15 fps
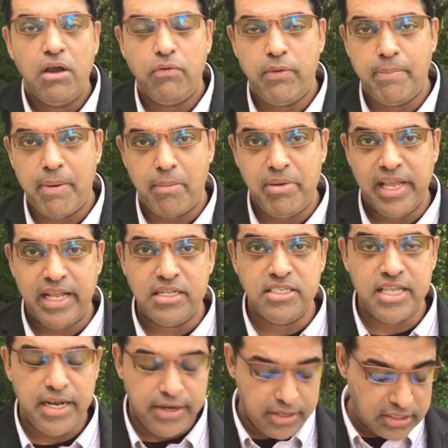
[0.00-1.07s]
Republican
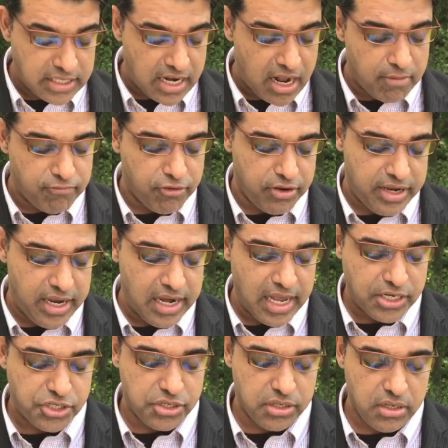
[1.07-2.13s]
senators that are up for
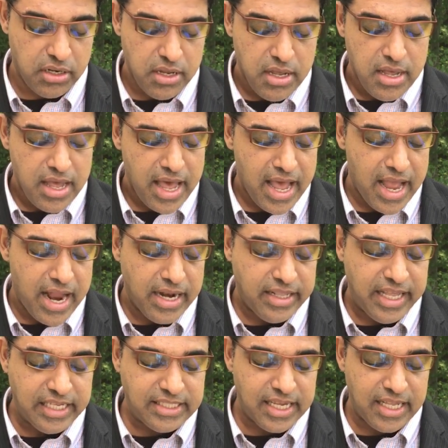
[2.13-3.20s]
re-election.
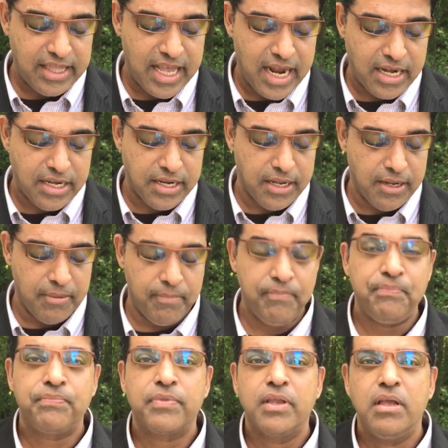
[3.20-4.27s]
And they said that um,